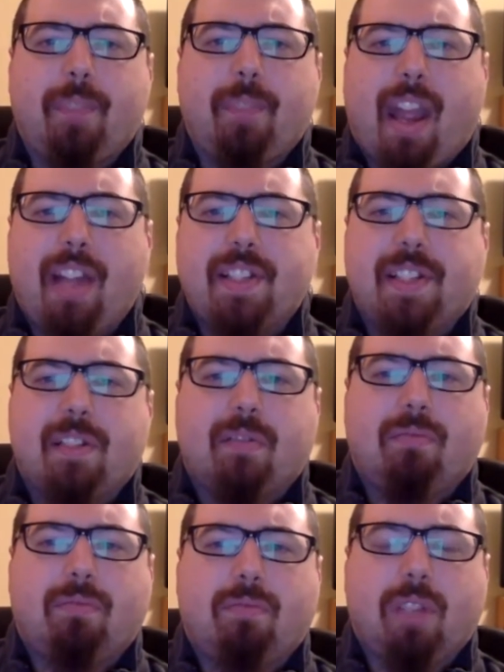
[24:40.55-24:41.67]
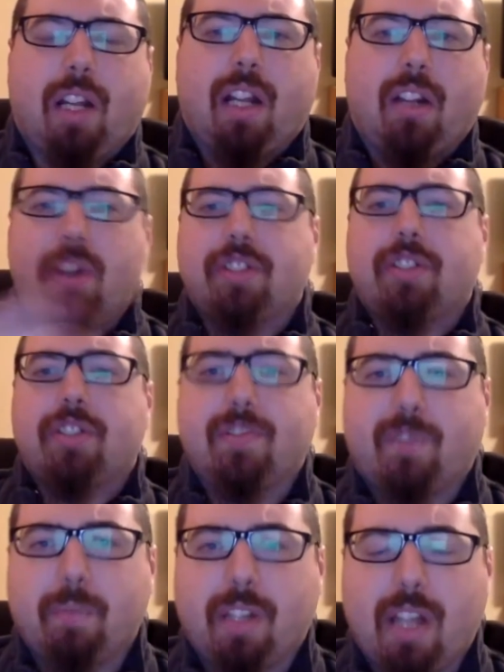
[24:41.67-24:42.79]
ask questions
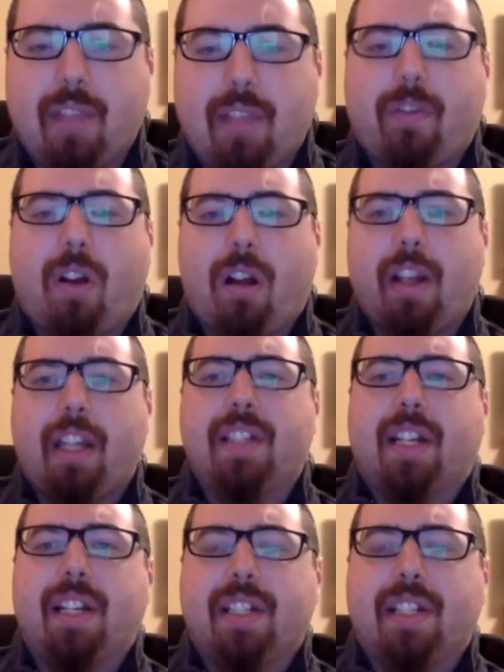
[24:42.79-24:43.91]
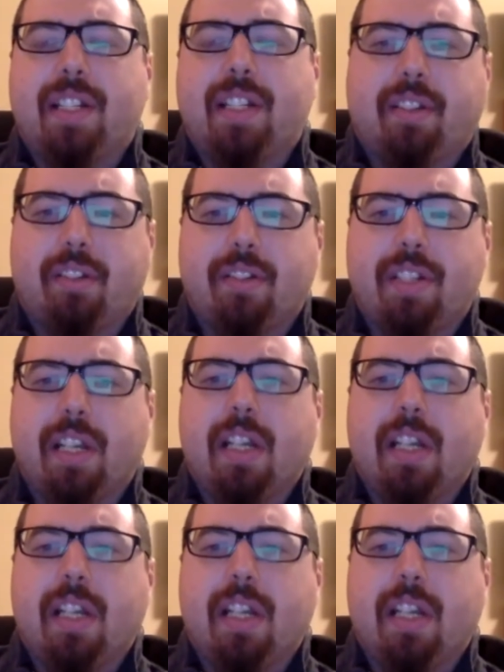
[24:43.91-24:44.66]
from the live audience. I see that there's